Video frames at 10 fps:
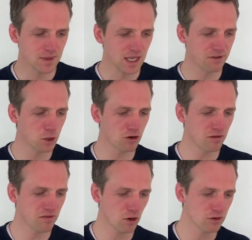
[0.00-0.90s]
If you are a
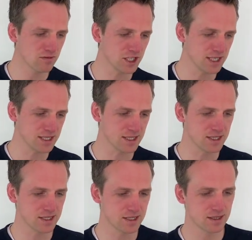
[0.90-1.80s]
follower of
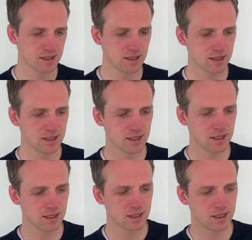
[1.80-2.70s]
Jesus,
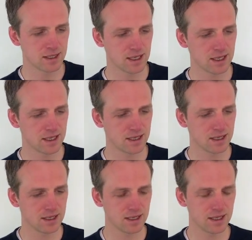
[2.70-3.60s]
uh,
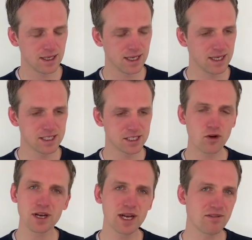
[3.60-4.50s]
it is
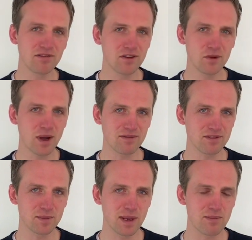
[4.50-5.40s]
not enough if you
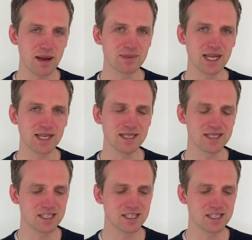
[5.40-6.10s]
haven't been baptized.